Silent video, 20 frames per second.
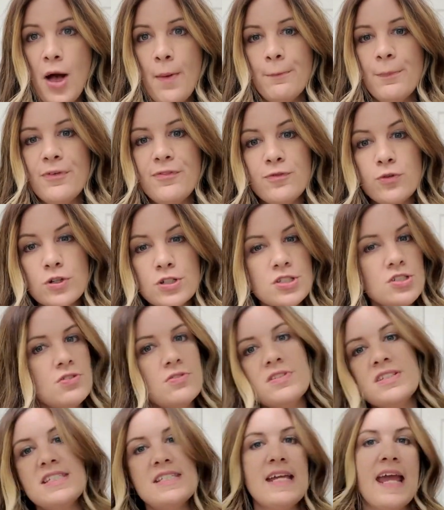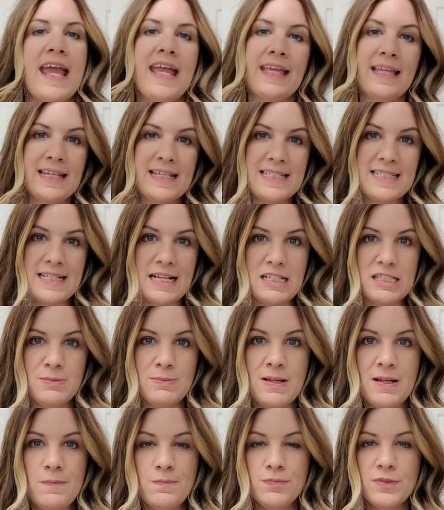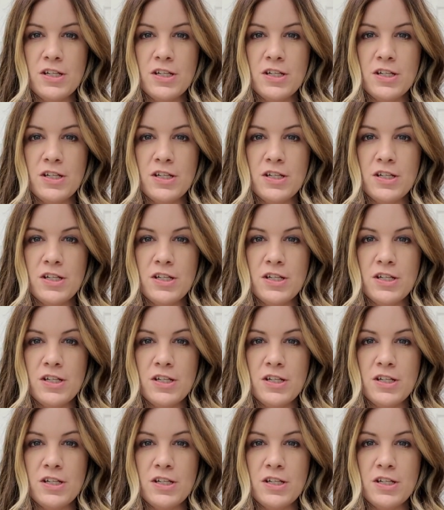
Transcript: Before students take an assessment,